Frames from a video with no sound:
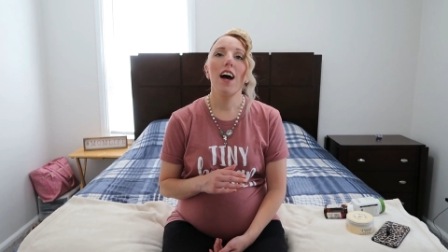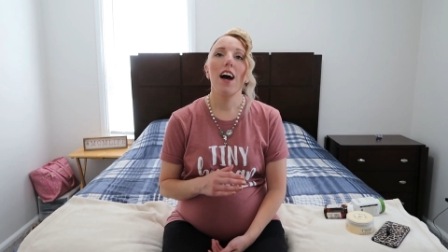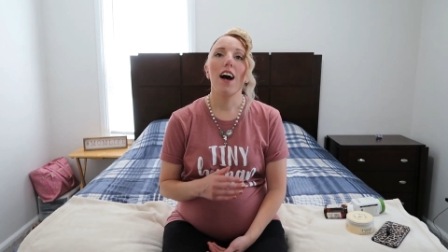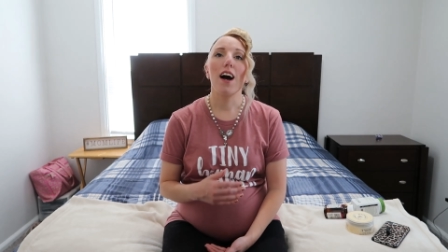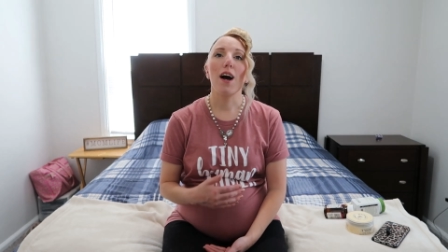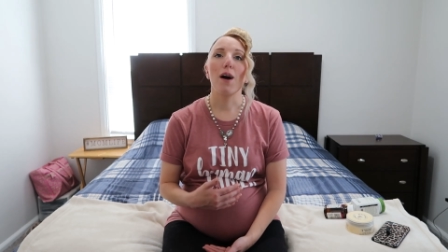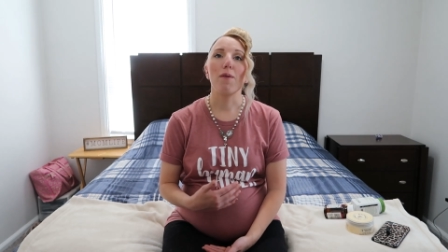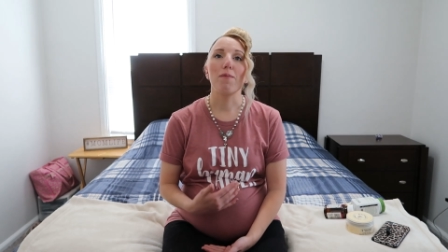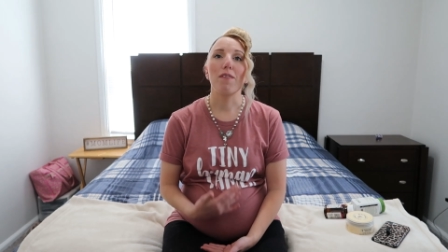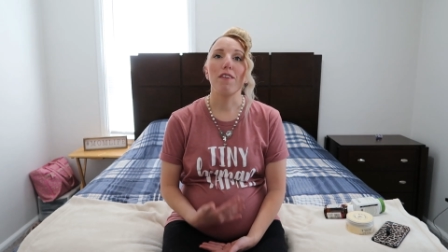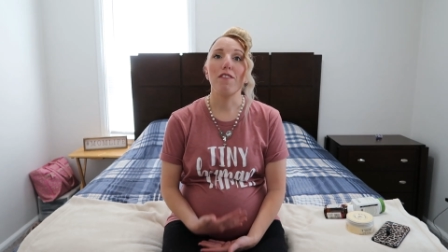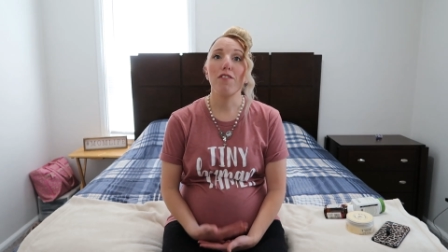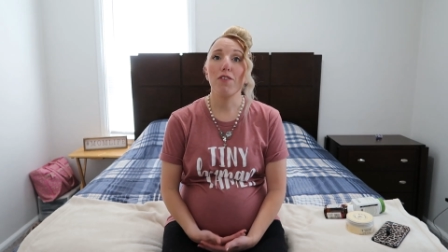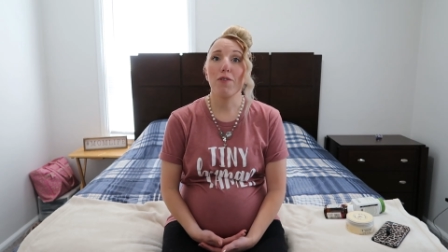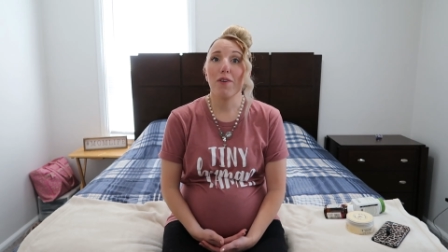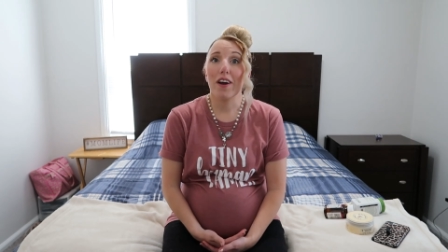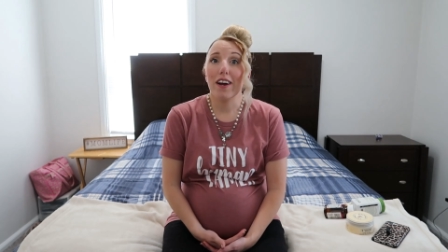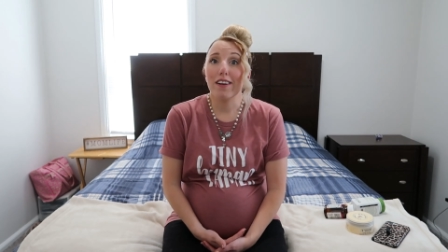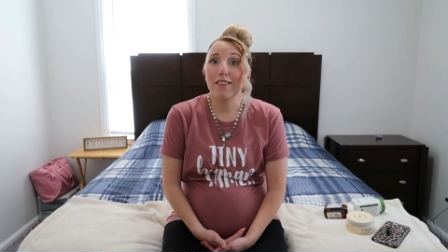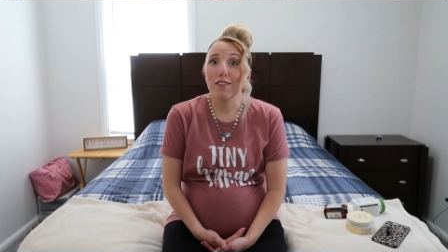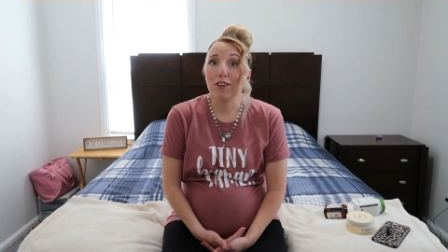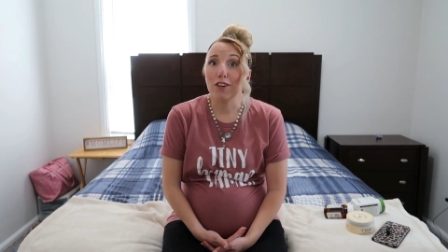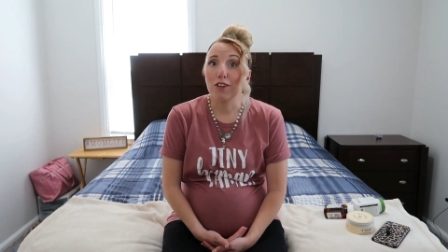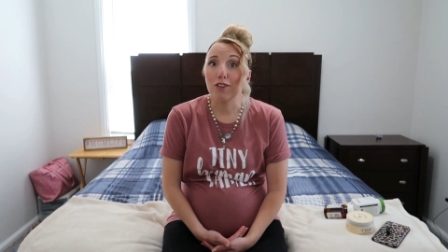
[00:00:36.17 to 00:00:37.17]
Um, if you
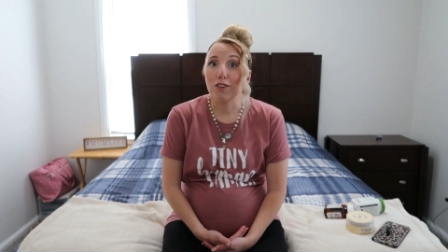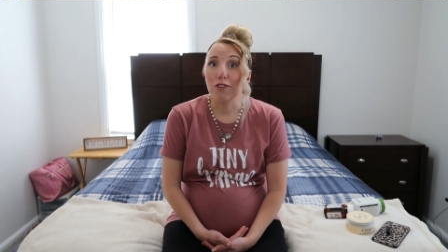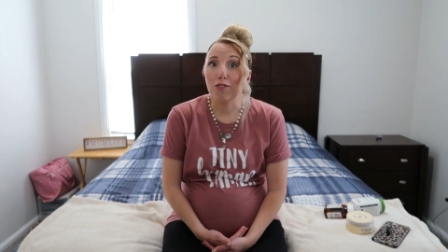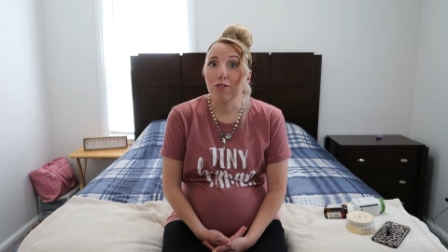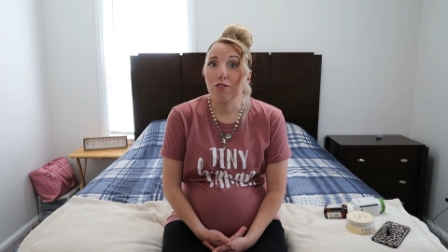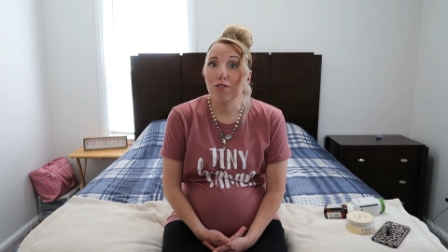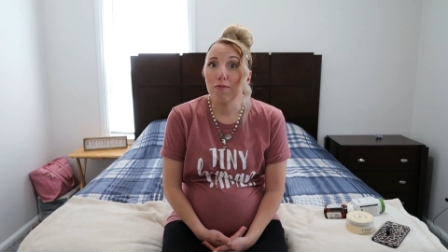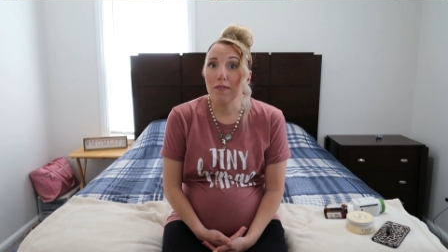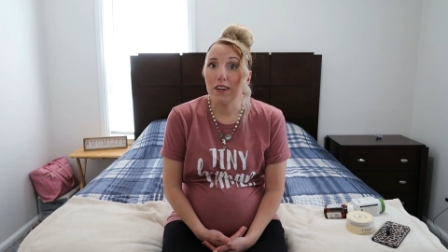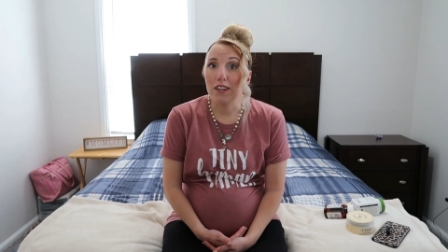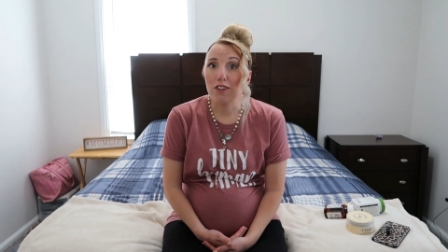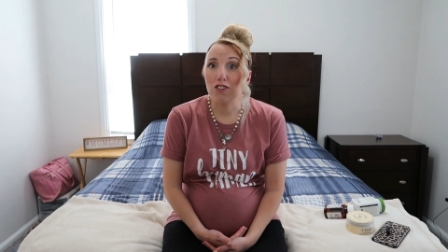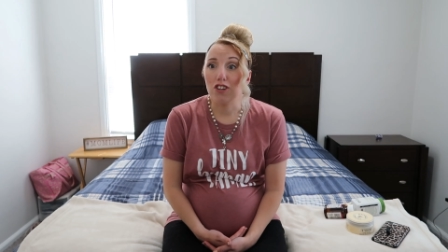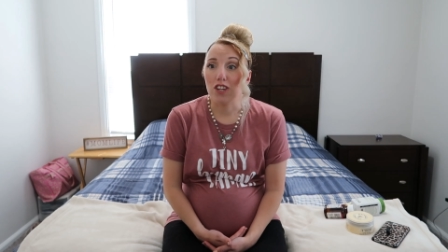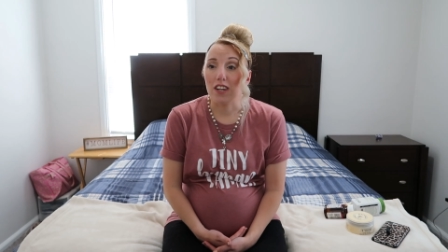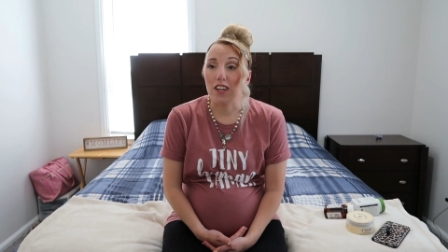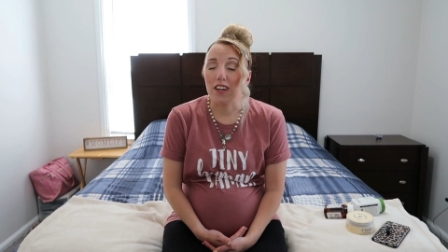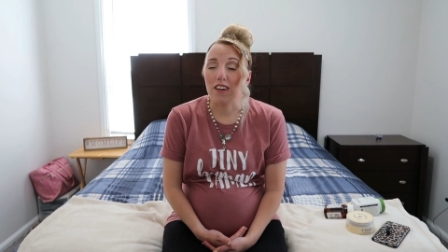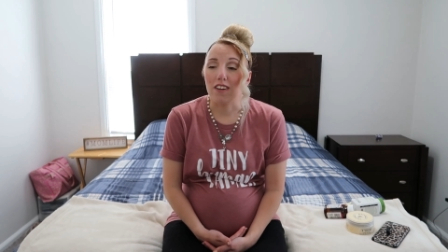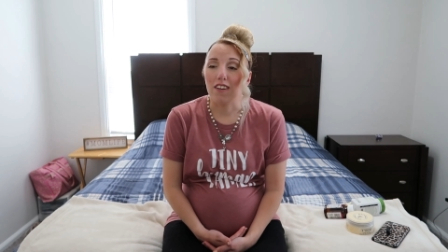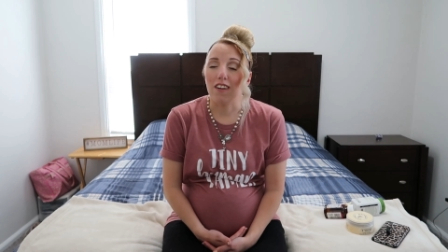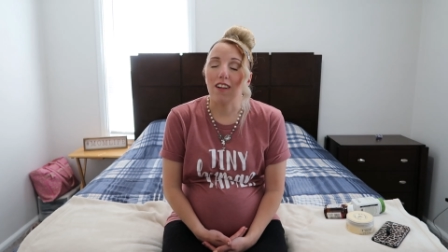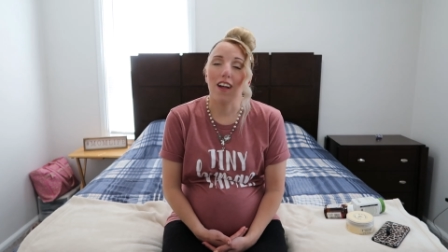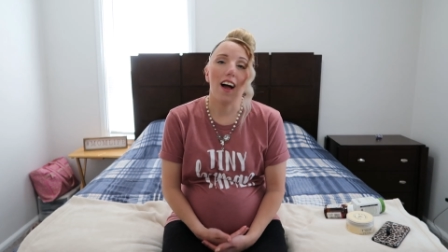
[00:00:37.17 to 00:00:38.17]
guys are new to my
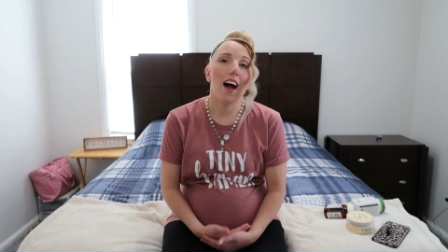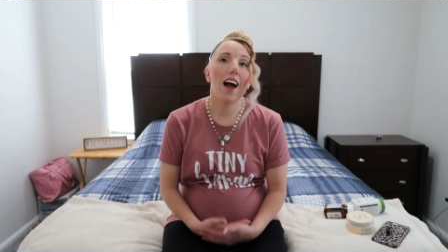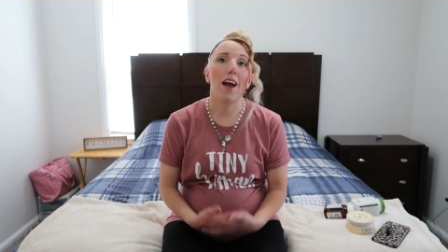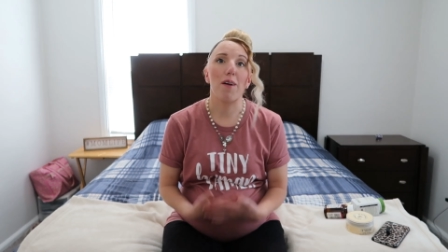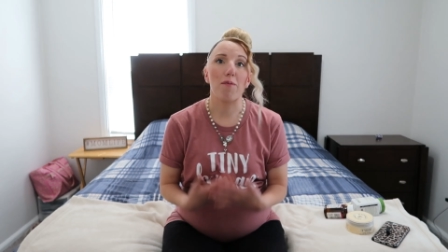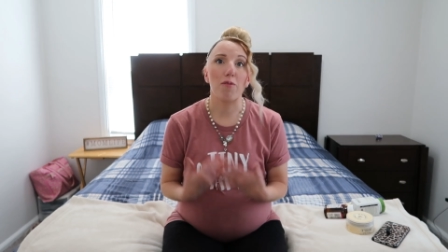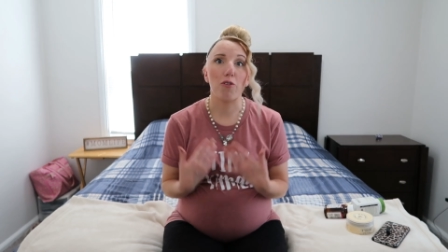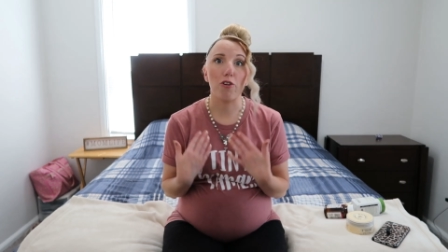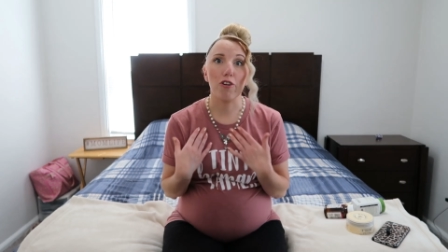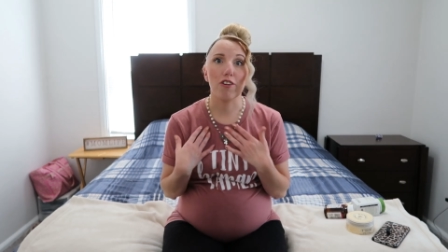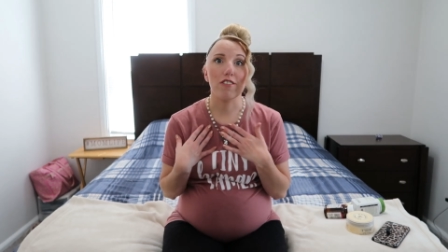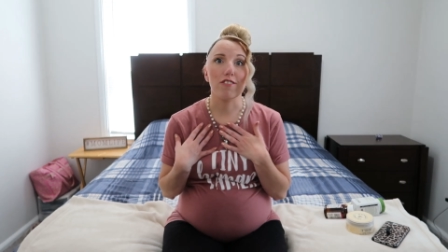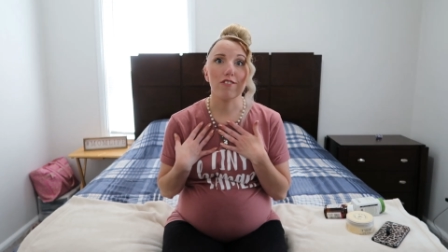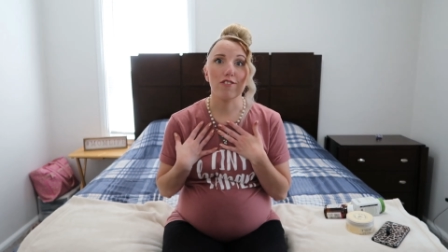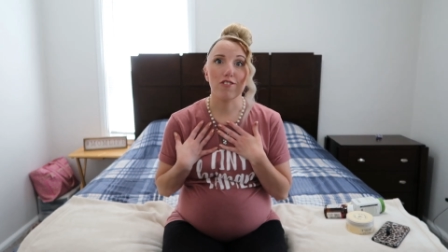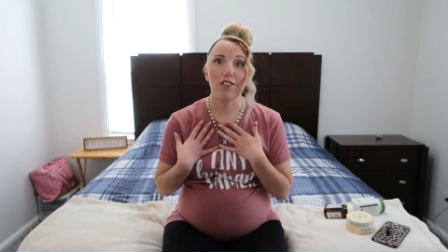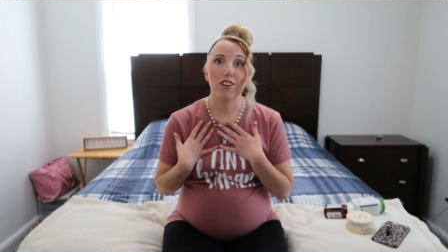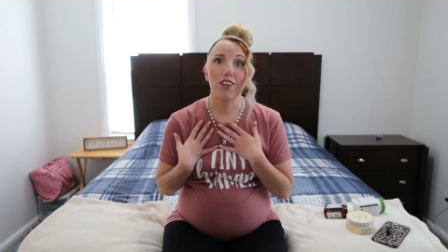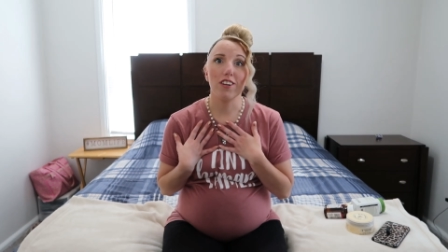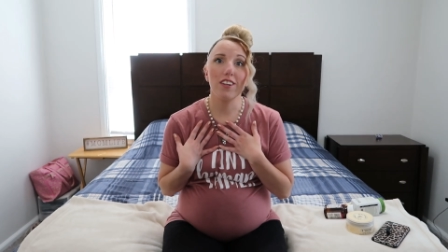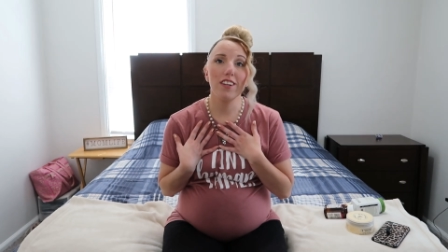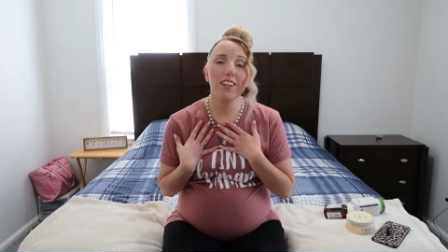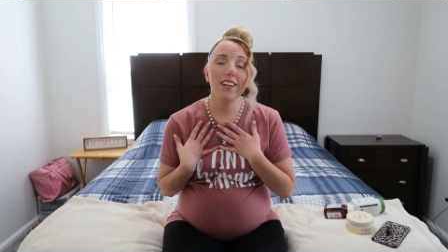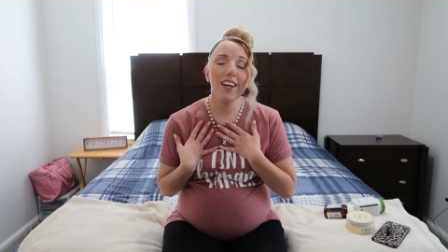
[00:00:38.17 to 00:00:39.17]
channel, I'm
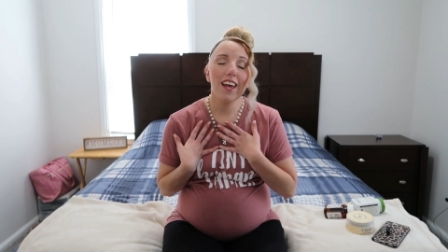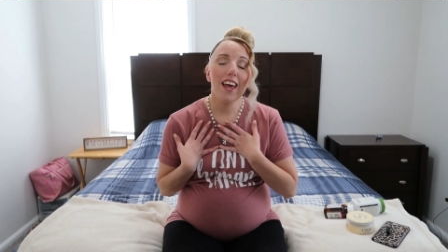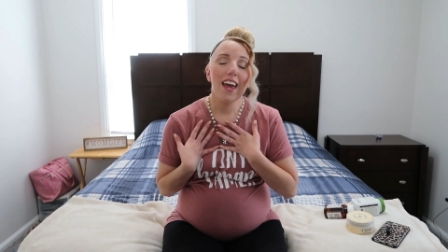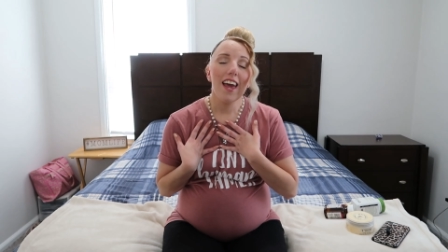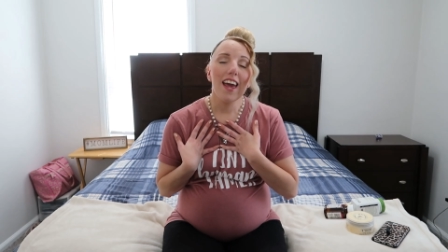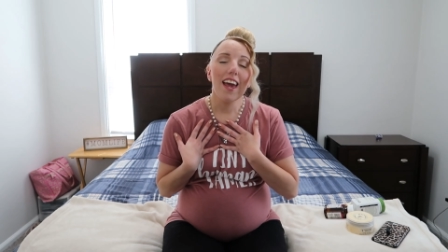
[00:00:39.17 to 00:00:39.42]
Crystal